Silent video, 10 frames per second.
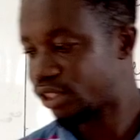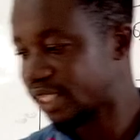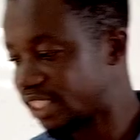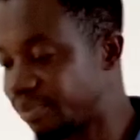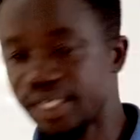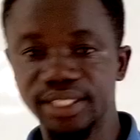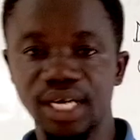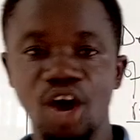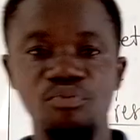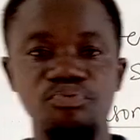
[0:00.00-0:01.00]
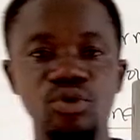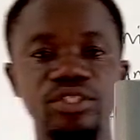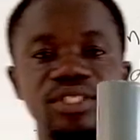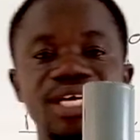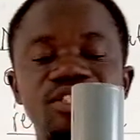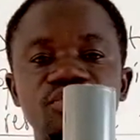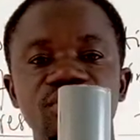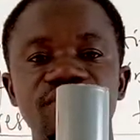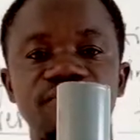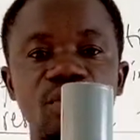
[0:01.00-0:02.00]
centimeters. I'll put that
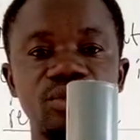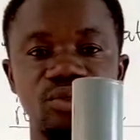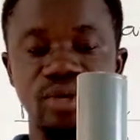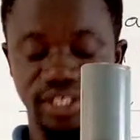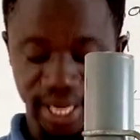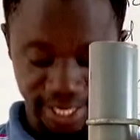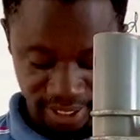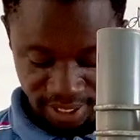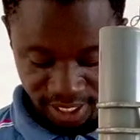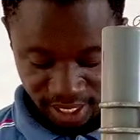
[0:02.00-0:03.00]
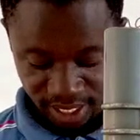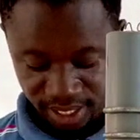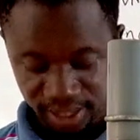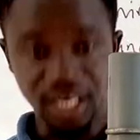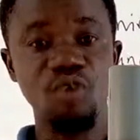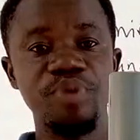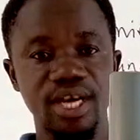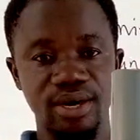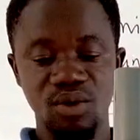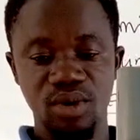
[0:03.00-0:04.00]
tuning fork to your side. Then I'll pick
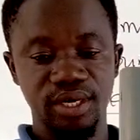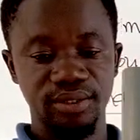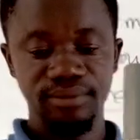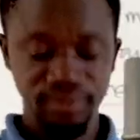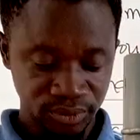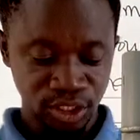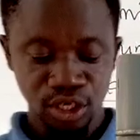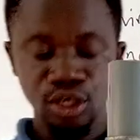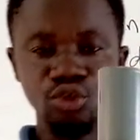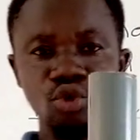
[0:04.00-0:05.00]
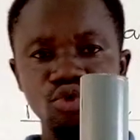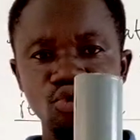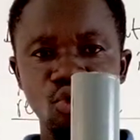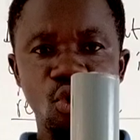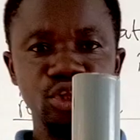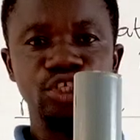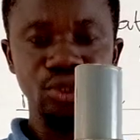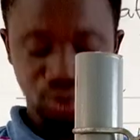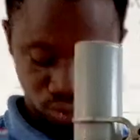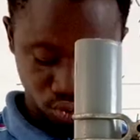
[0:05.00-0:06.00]
another one. So you
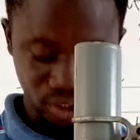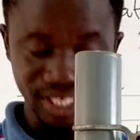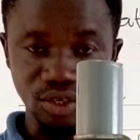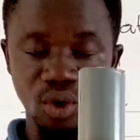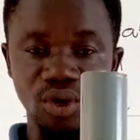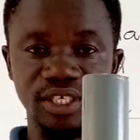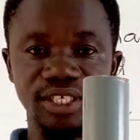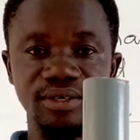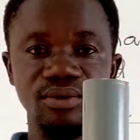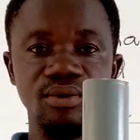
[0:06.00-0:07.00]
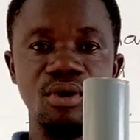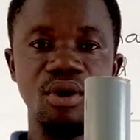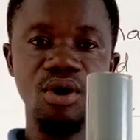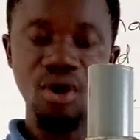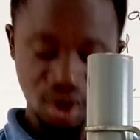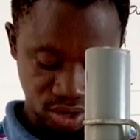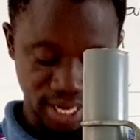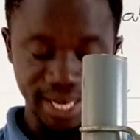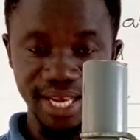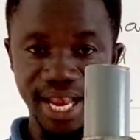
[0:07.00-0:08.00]
continue to do this until all the
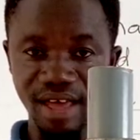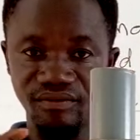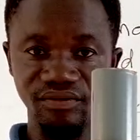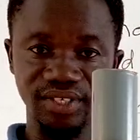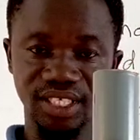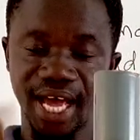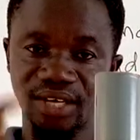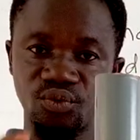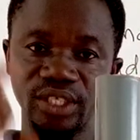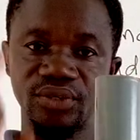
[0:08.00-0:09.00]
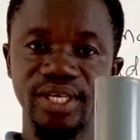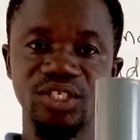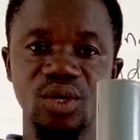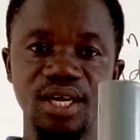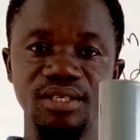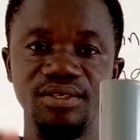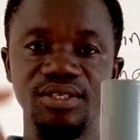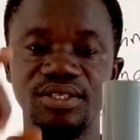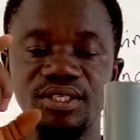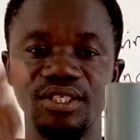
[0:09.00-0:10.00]
lengths at which
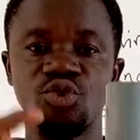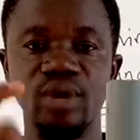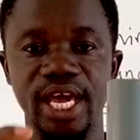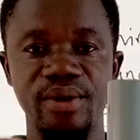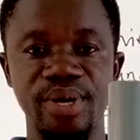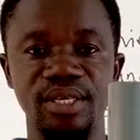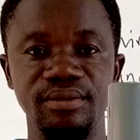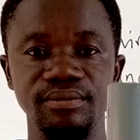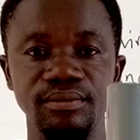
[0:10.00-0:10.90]
resonance is occurring